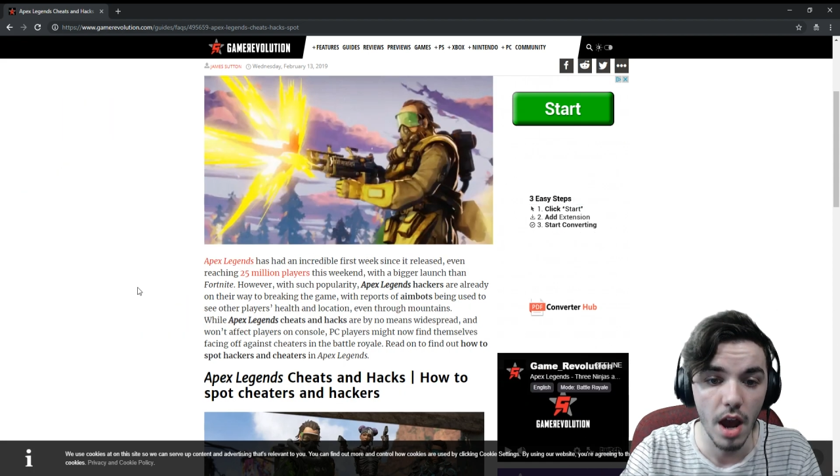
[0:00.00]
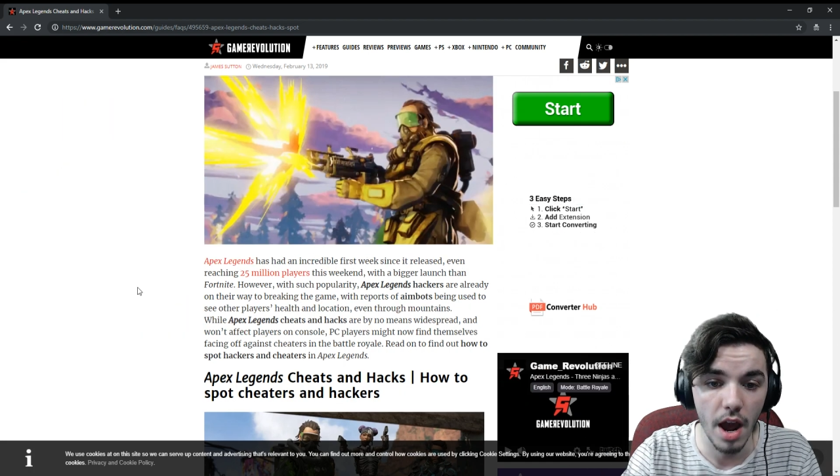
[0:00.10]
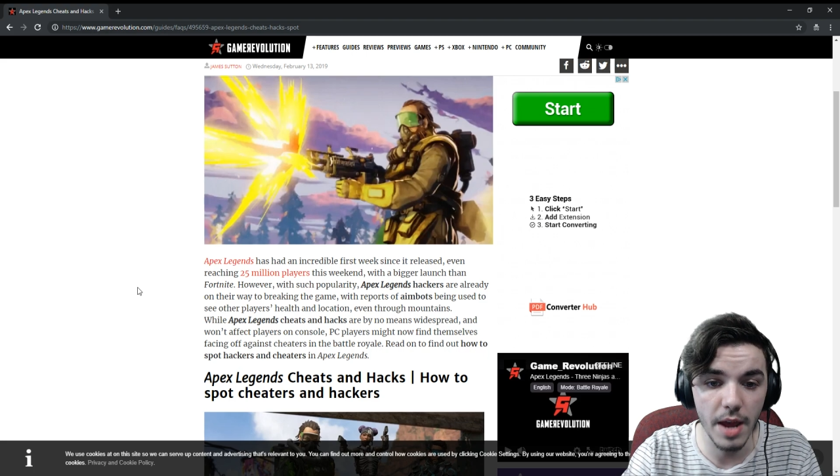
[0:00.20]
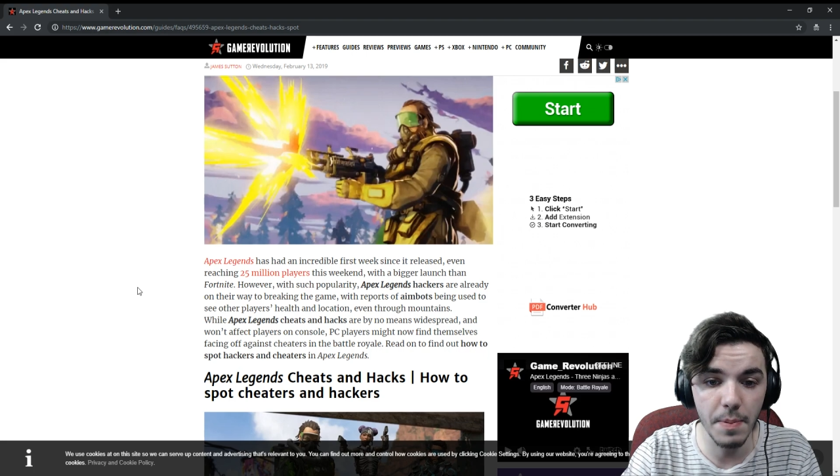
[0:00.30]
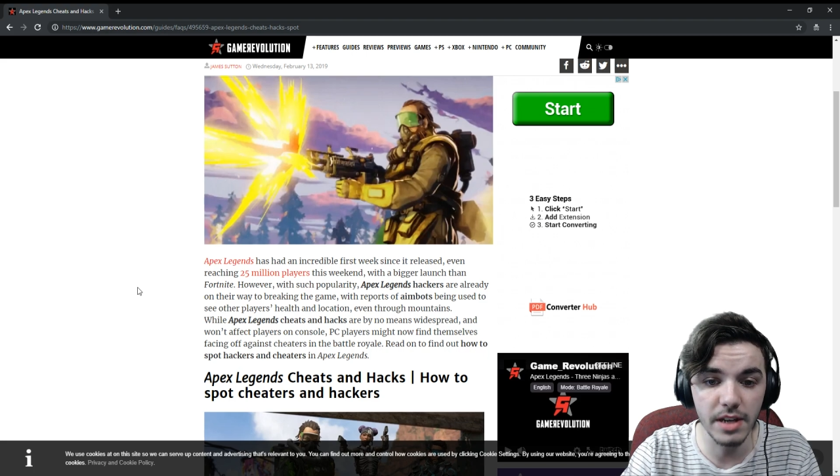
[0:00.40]

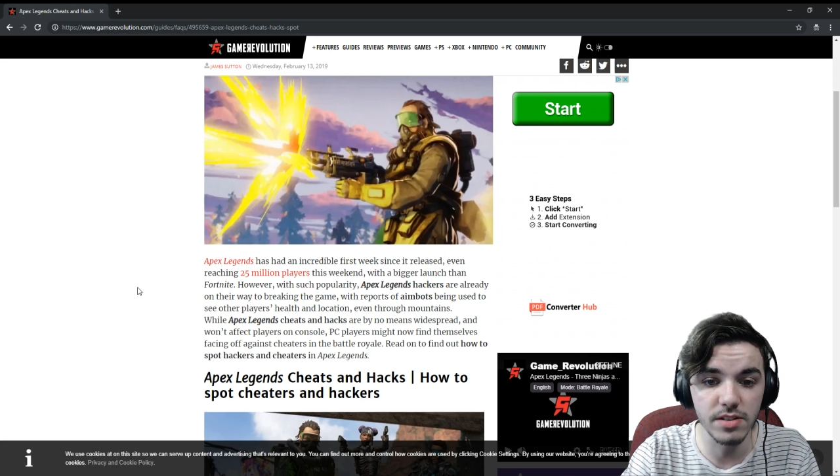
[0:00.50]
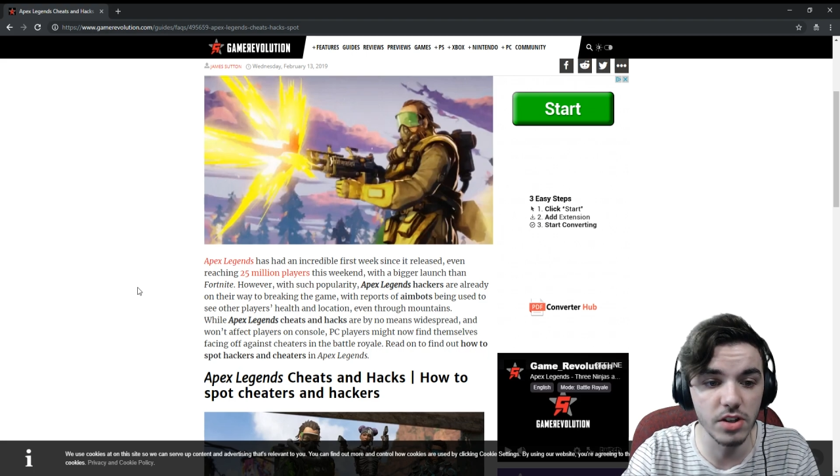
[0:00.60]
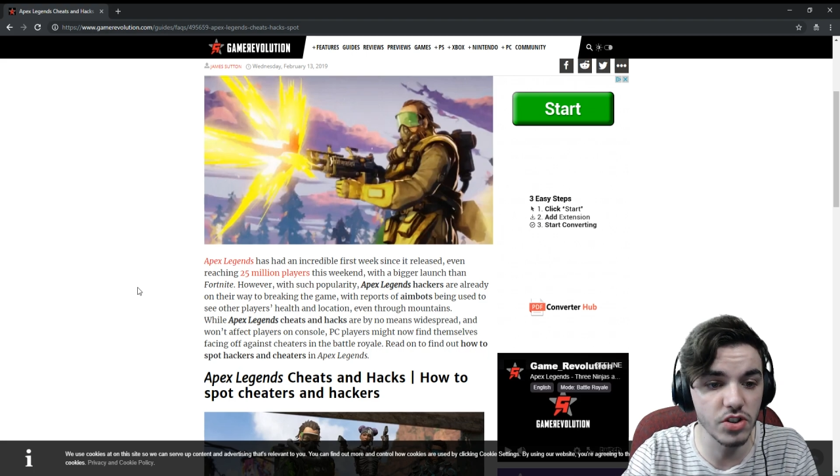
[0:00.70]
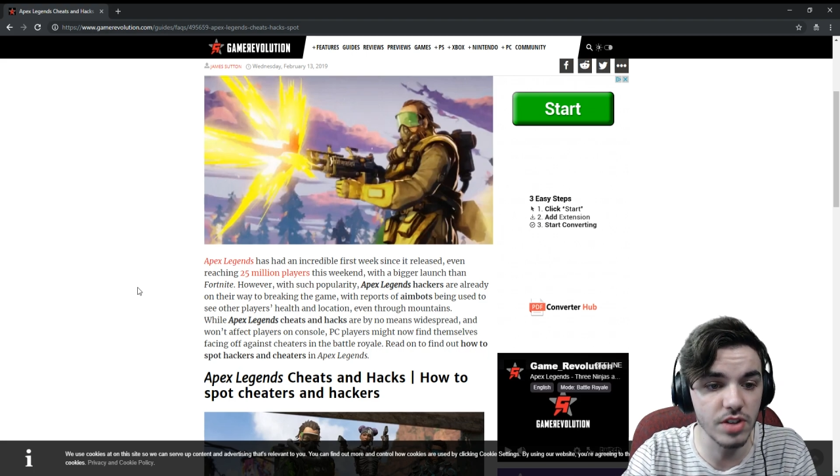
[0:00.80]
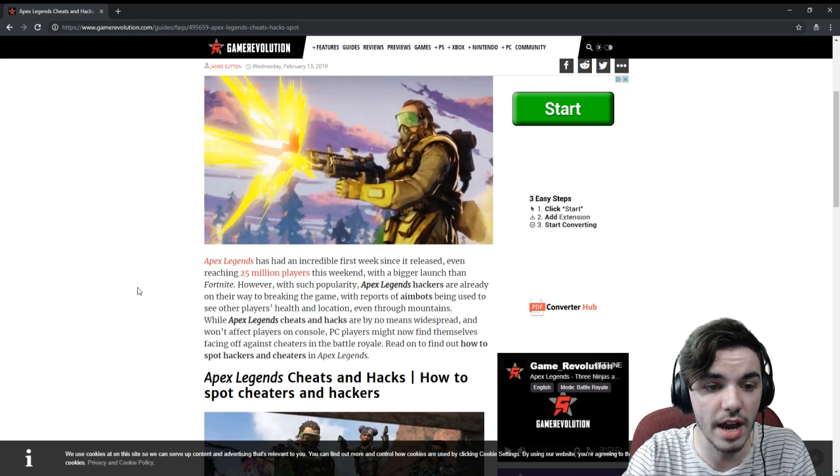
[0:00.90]
Apex
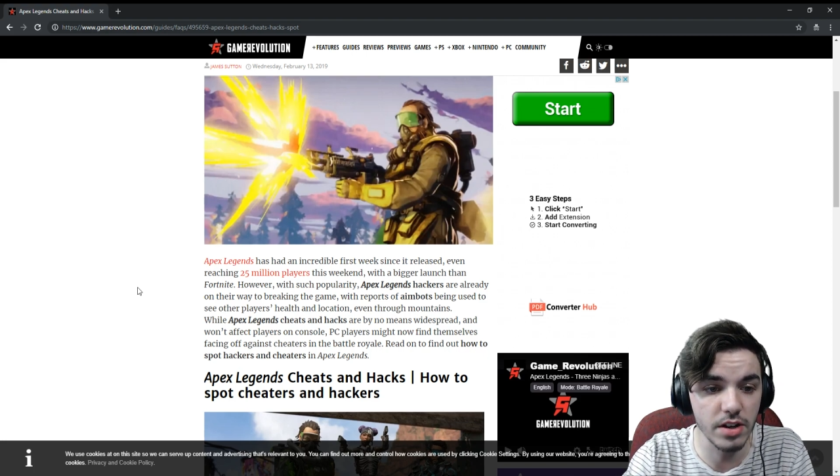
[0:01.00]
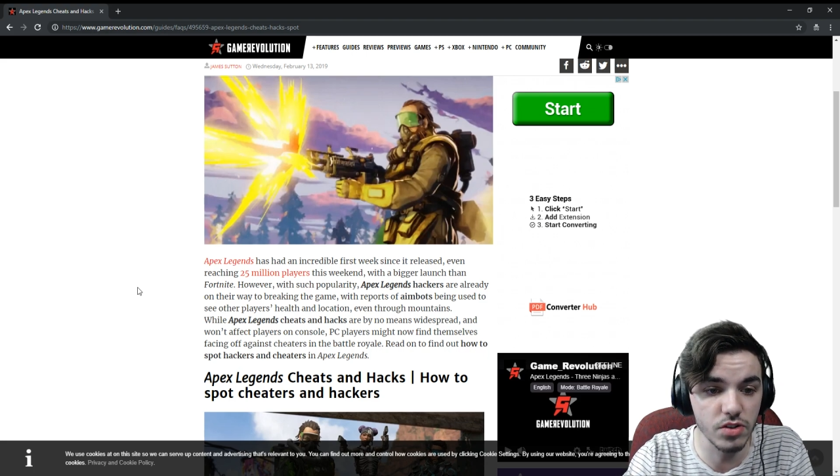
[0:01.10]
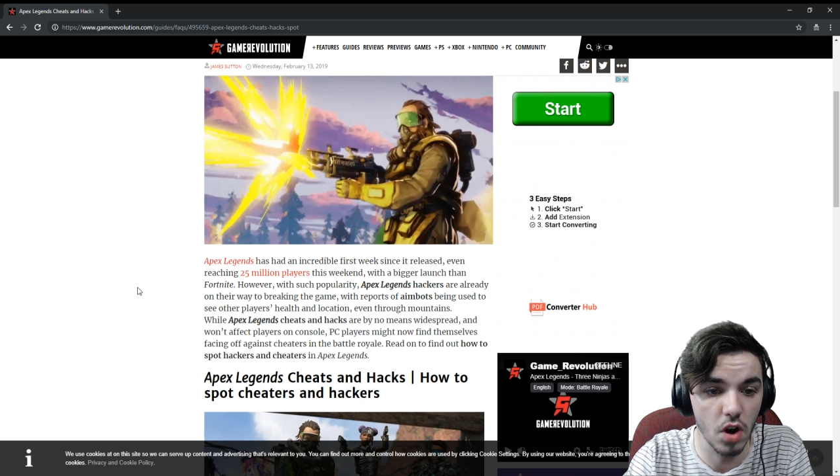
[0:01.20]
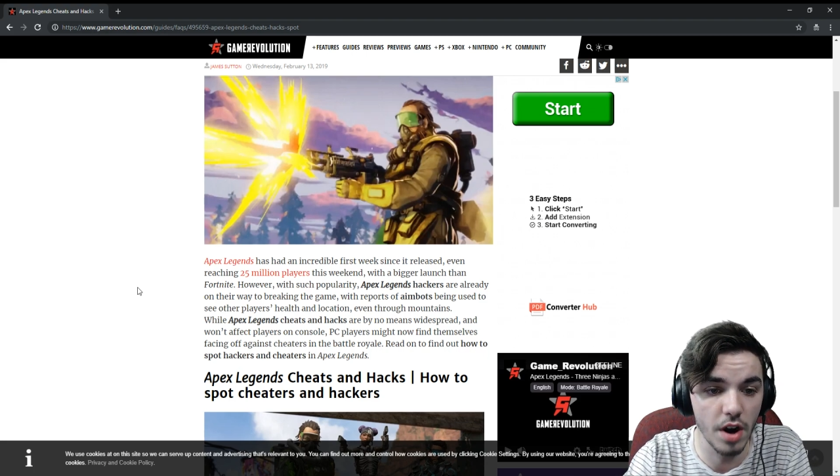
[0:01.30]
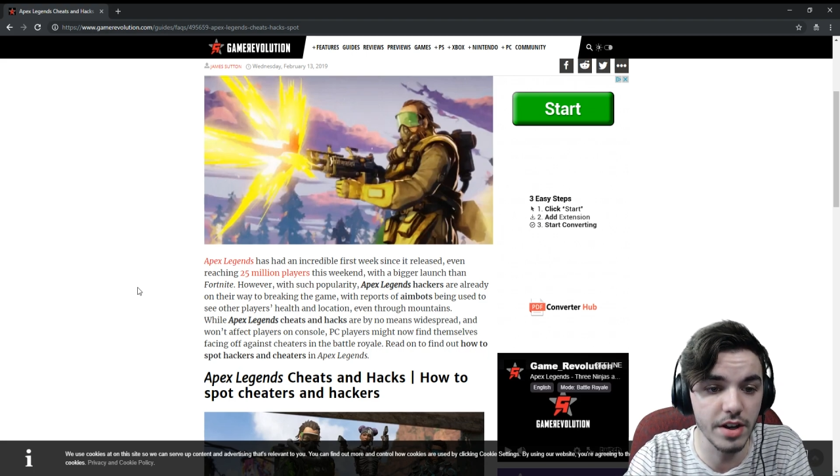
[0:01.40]
Legends hackers are already